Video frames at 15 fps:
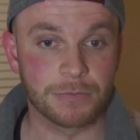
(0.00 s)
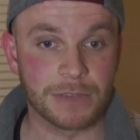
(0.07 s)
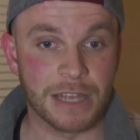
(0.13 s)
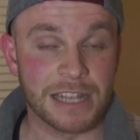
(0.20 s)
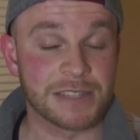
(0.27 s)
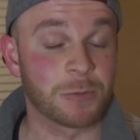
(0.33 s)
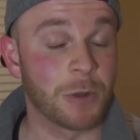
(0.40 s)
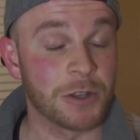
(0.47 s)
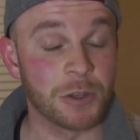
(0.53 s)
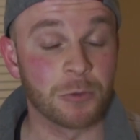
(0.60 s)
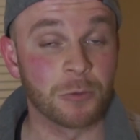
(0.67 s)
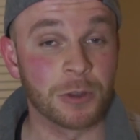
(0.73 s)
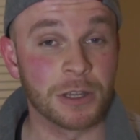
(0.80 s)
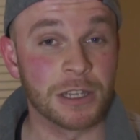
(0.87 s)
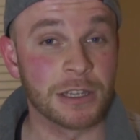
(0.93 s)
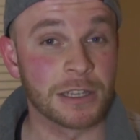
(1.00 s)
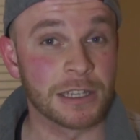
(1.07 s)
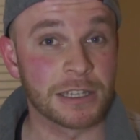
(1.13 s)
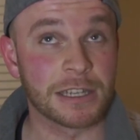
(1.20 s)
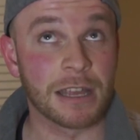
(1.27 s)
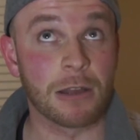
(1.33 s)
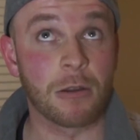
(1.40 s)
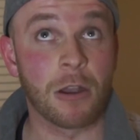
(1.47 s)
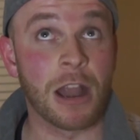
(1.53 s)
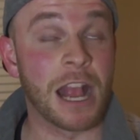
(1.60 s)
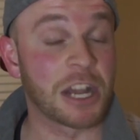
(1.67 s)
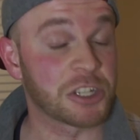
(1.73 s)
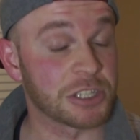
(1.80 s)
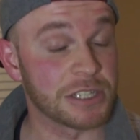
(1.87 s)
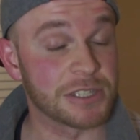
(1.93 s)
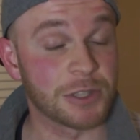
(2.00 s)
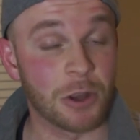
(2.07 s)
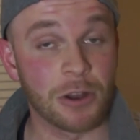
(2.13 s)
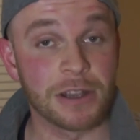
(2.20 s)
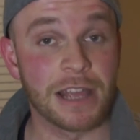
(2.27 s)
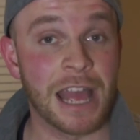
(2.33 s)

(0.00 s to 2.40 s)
that's when you really are actually starting